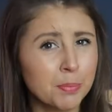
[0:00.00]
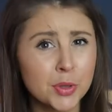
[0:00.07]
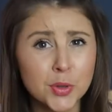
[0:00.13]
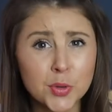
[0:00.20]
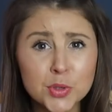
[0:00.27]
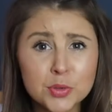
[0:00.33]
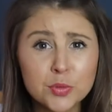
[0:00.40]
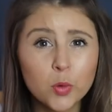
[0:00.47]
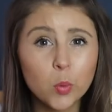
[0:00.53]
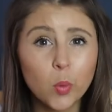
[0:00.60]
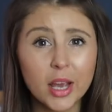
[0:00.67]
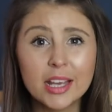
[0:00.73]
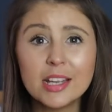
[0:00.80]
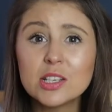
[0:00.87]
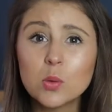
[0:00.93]
beautiful
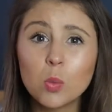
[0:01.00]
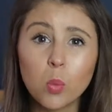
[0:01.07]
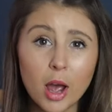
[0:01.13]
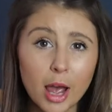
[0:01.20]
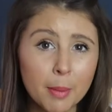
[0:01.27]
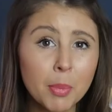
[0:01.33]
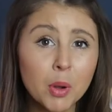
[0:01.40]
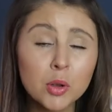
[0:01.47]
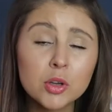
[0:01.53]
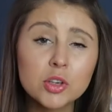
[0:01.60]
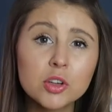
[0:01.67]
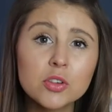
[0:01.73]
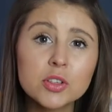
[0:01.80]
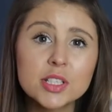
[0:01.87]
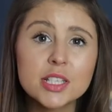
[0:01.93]
way to wear polka
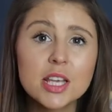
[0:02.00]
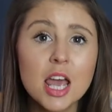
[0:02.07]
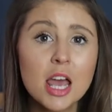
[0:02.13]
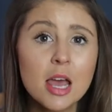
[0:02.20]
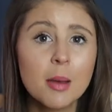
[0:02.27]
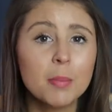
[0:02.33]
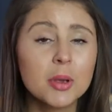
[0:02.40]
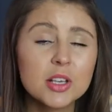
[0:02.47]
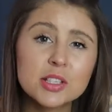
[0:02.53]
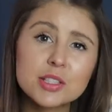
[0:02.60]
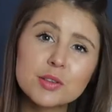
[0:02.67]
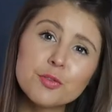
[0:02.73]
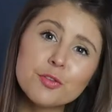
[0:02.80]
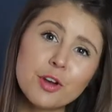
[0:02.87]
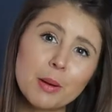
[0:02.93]
dots because
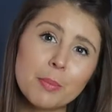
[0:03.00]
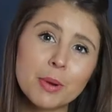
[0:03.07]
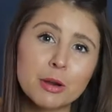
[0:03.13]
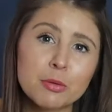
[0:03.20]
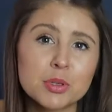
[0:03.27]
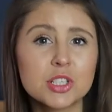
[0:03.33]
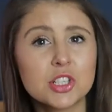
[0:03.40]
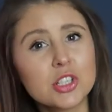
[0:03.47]
the fabric was